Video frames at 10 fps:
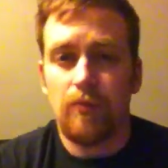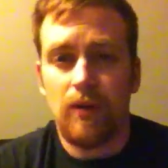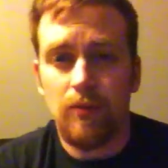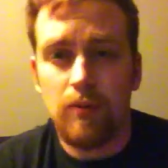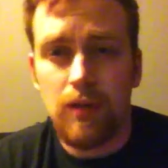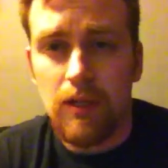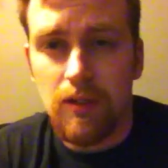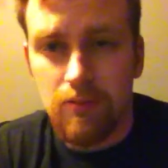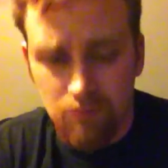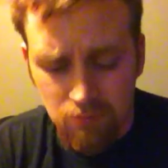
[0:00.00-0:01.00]

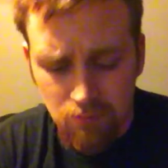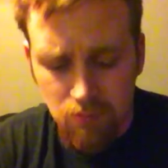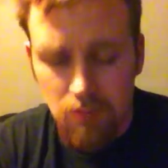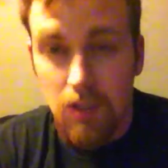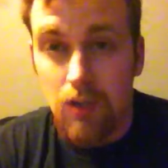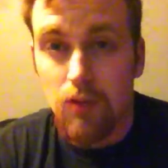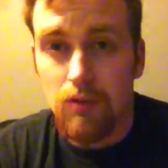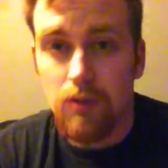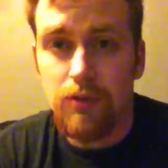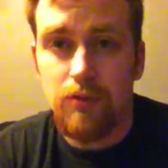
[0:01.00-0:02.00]
probably a
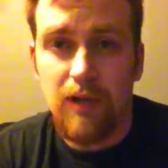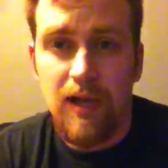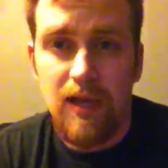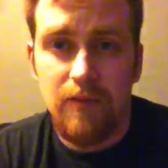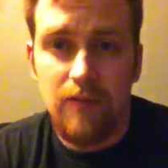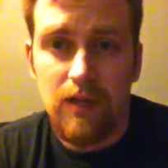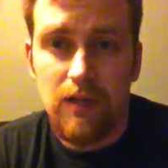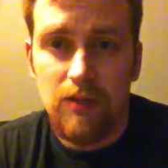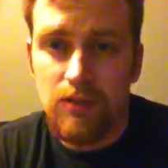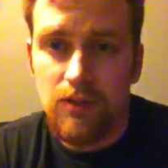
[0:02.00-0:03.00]
quarter to an eighth of an
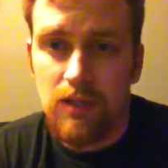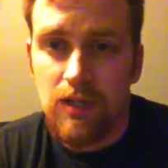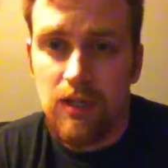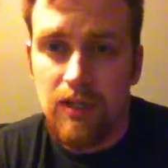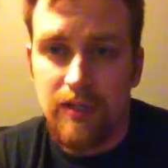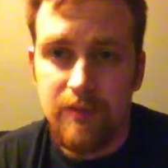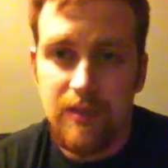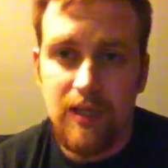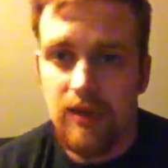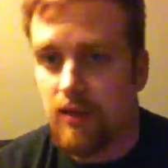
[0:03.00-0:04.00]
inch has been
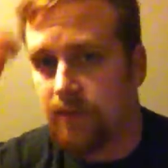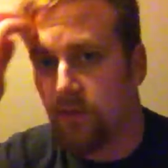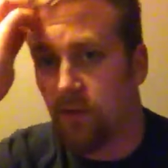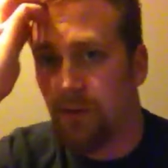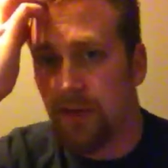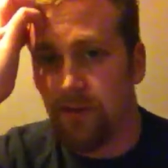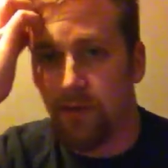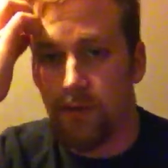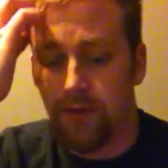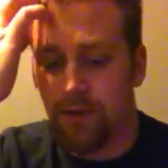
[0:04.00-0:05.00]
taken off of the length of
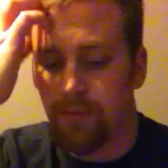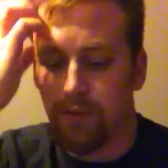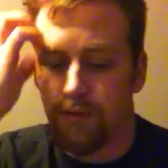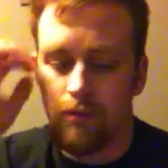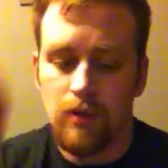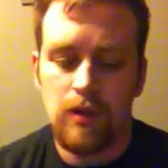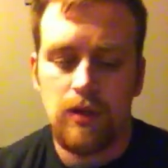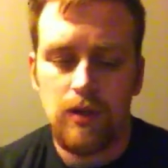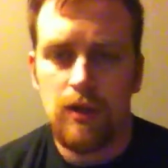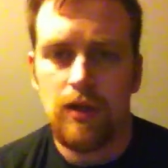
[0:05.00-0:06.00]
the trigger pull,
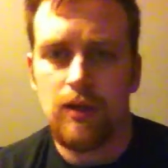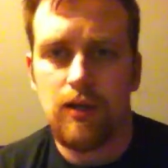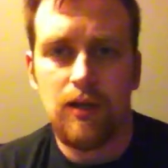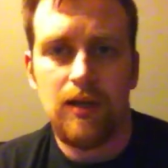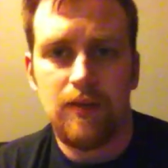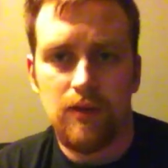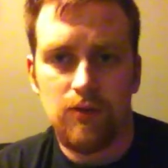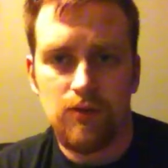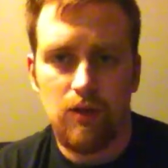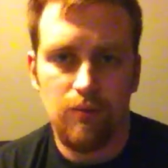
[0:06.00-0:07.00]
and the
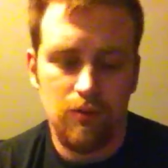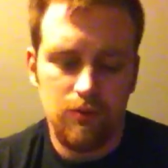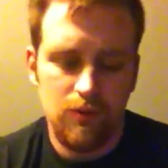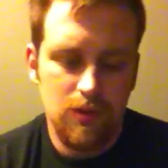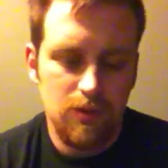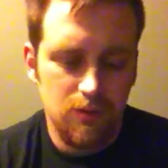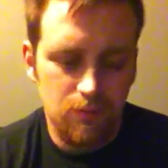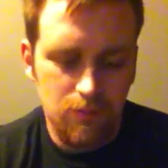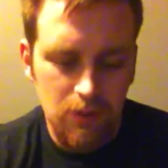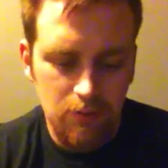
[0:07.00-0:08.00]
trigger pull is also
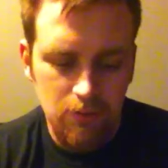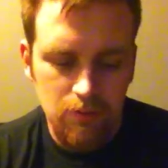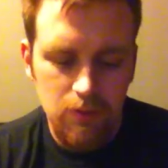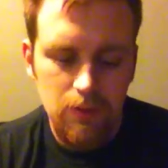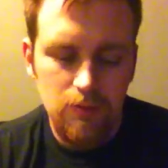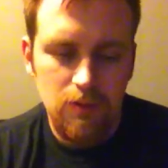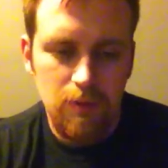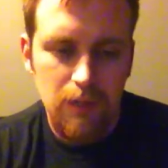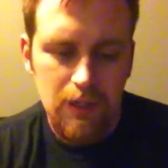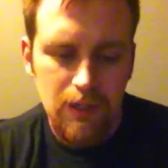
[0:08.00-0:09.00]
probably reduced
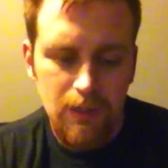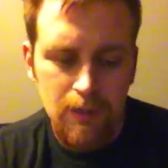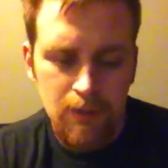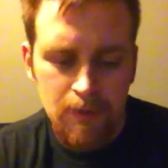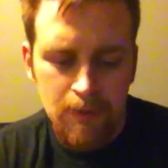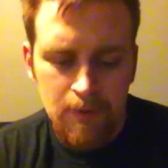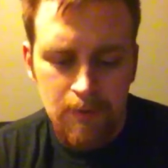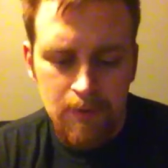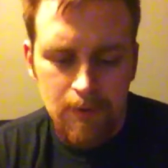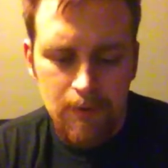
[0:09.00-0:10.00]
by,
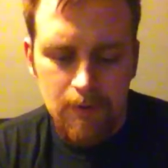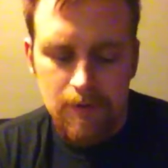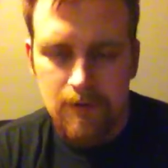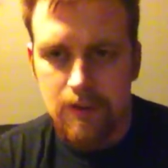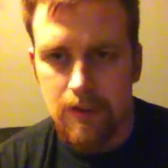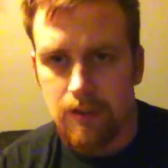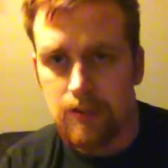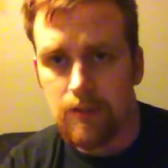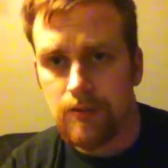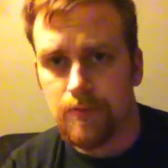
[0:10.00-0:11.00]
I'd say, a
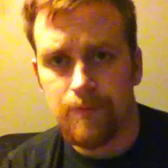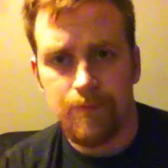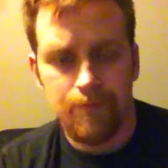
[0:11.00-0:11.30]
good